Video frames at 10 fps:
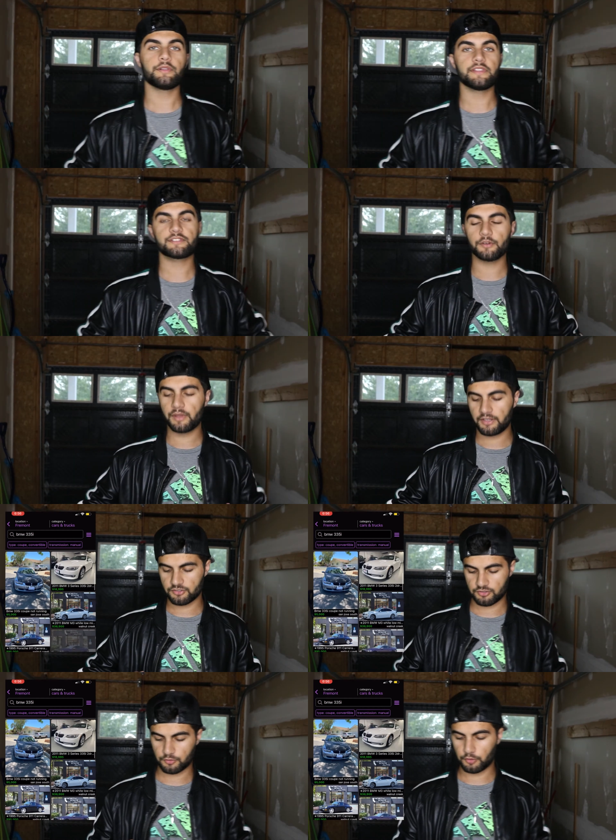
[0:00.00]
Let's go ahead and
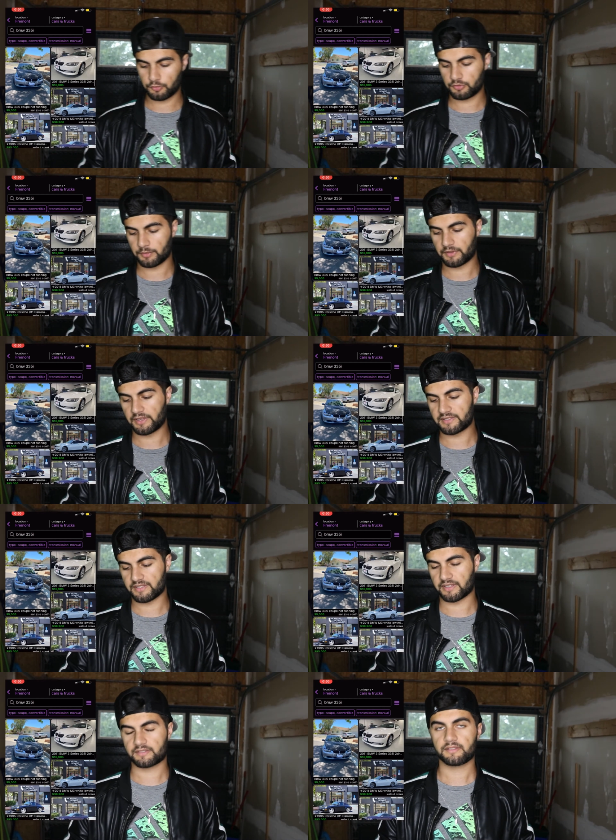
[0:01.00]
scroll through some of the
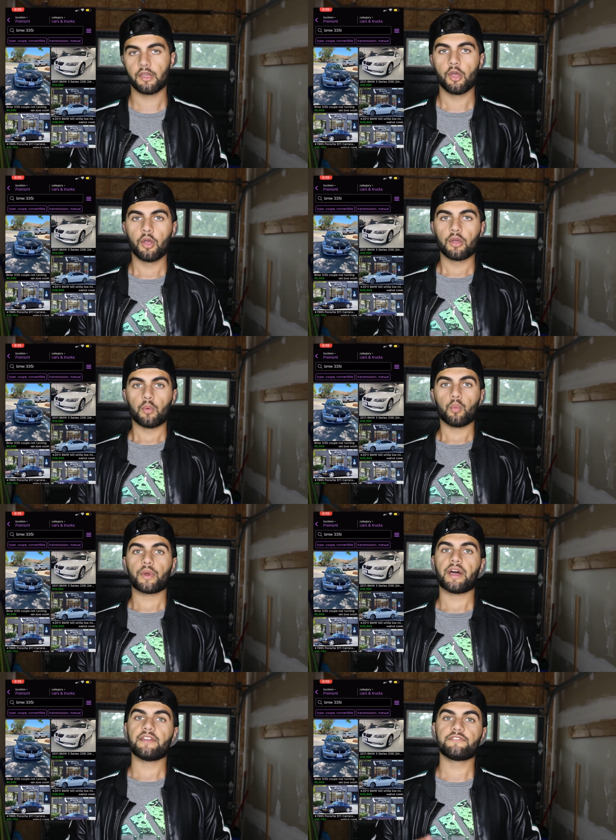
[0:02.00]
listings.
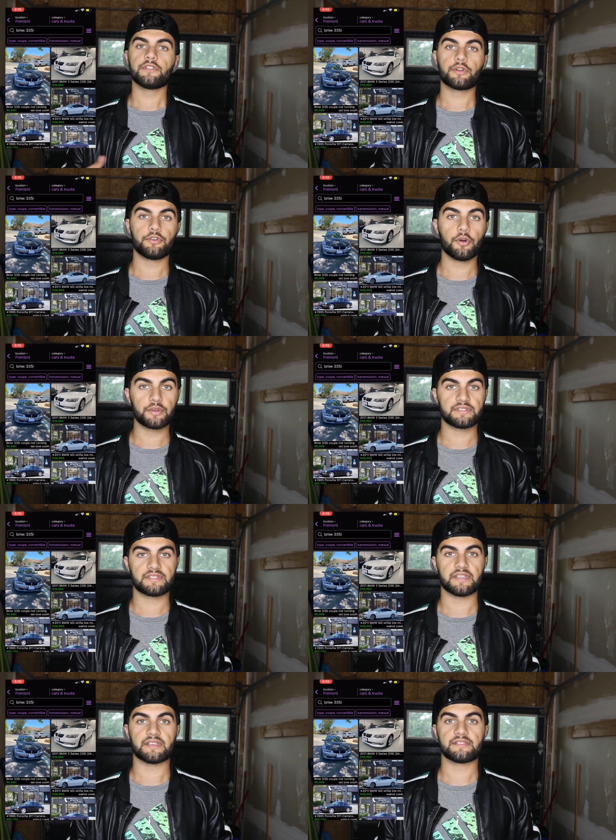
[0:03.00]
What I've
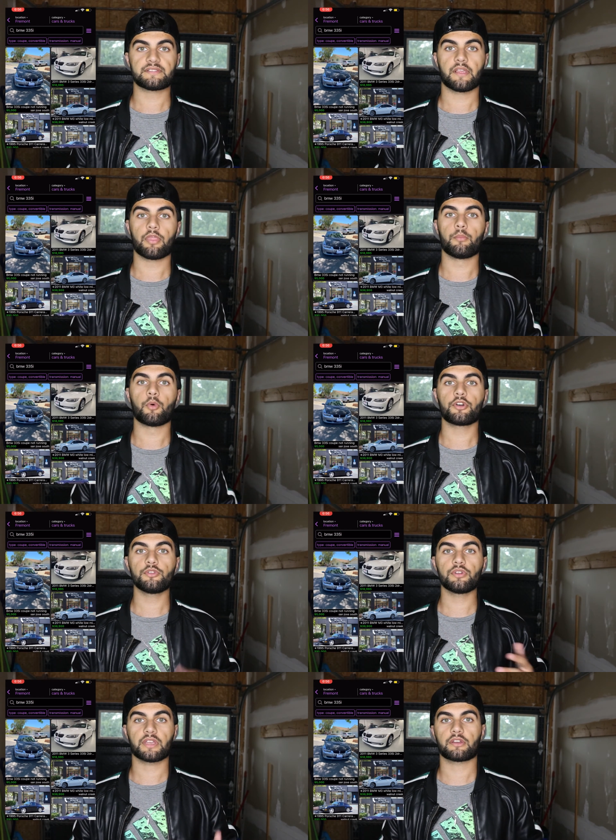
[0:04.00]
noticed is the more you
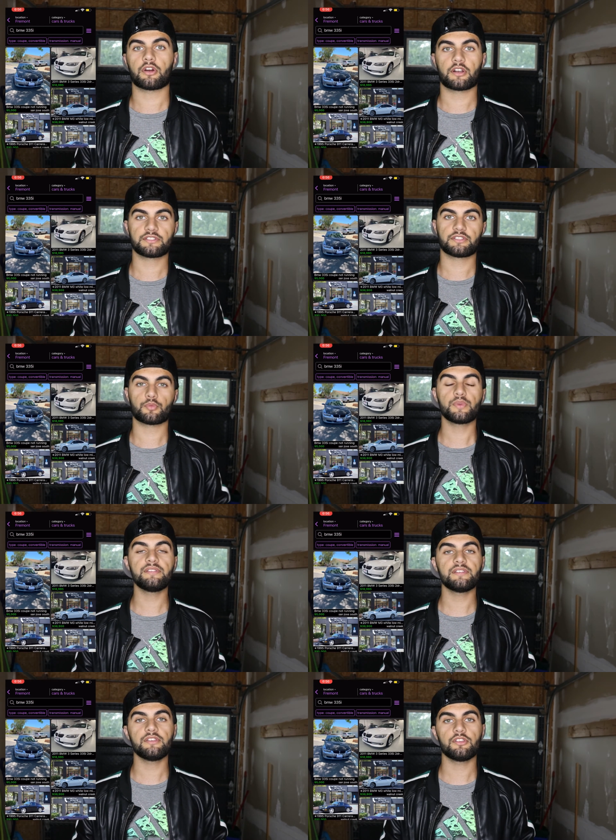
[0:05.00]
look at cars, the
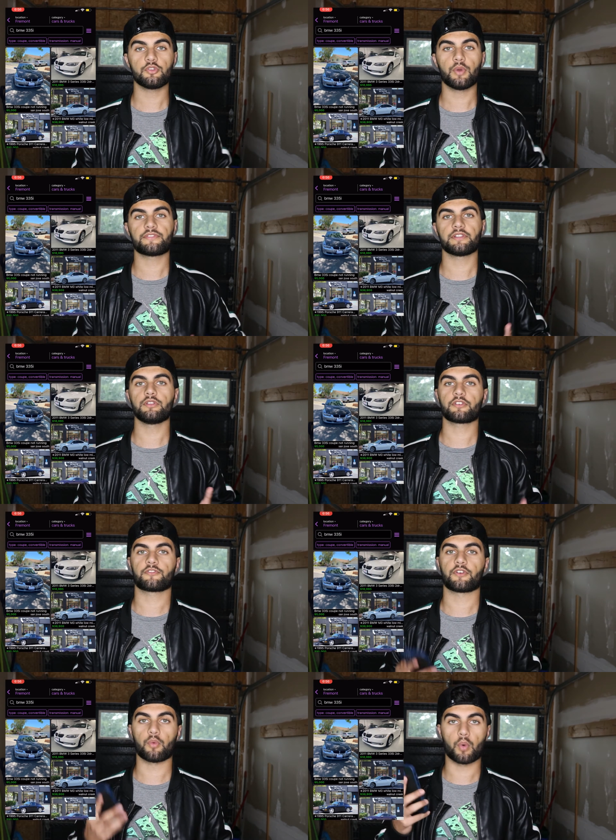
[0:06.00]
reason you have to look
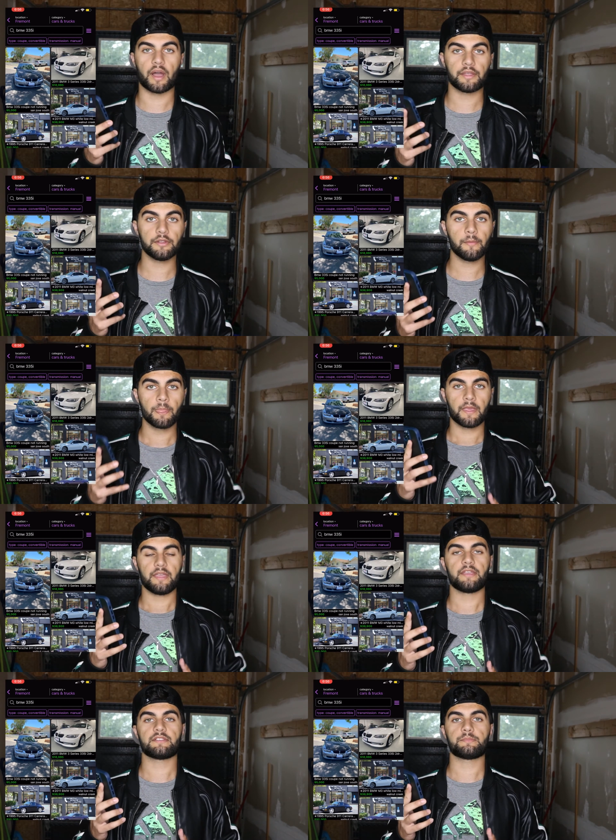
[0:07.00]
for a while
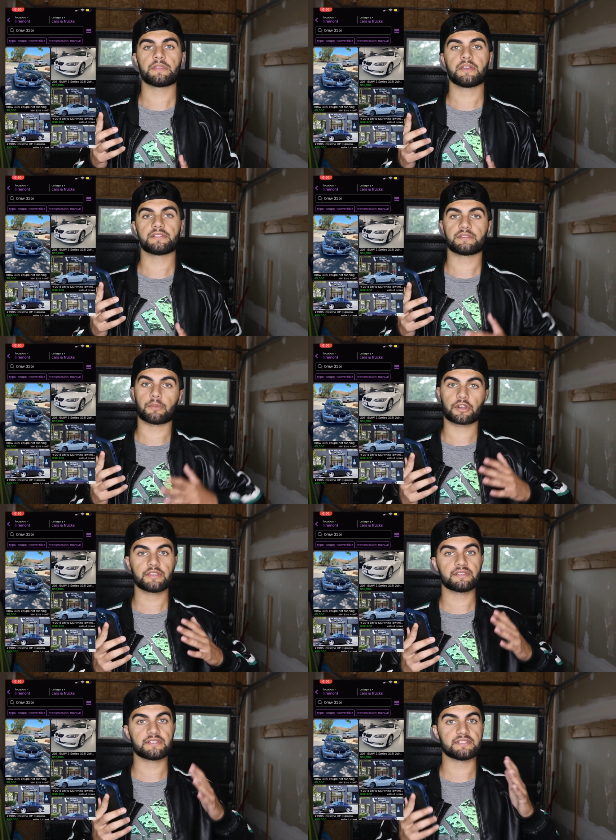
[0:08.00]
is because the market
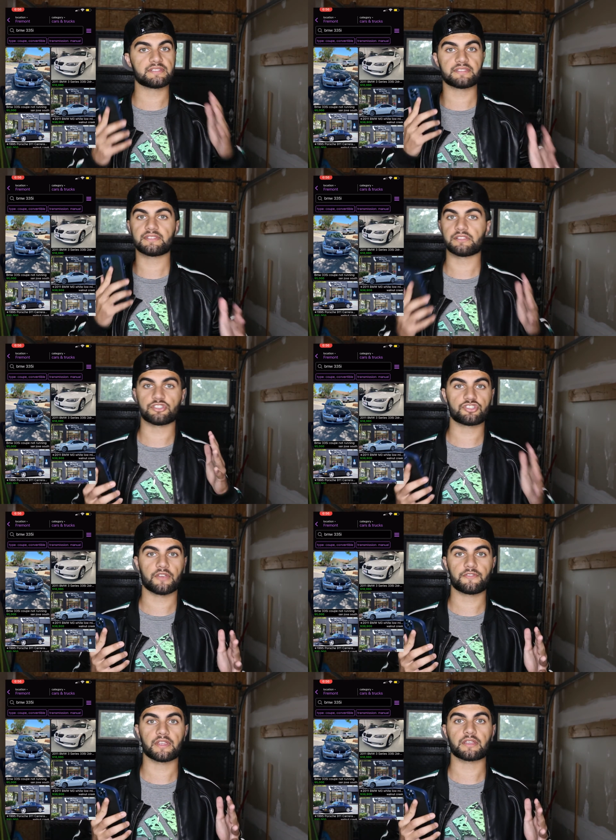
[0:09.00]
is consistently
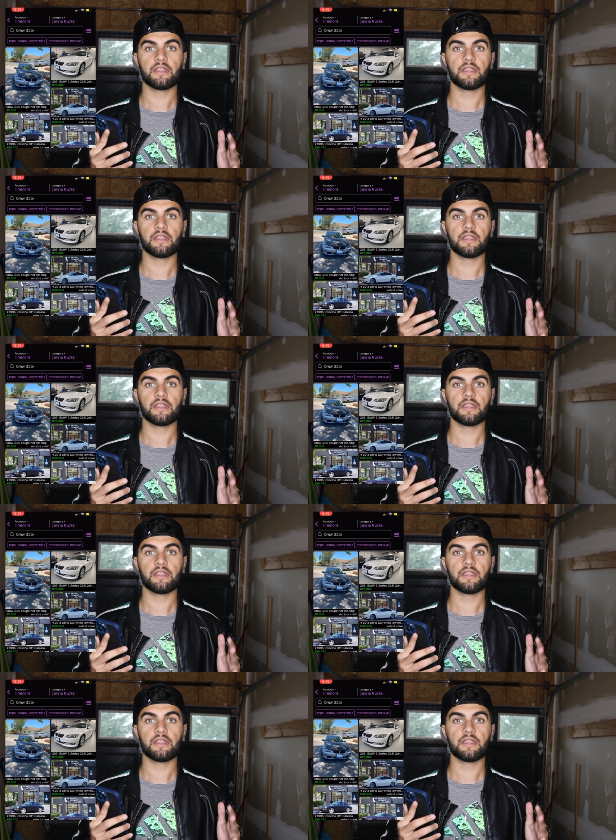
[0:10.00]
shifting,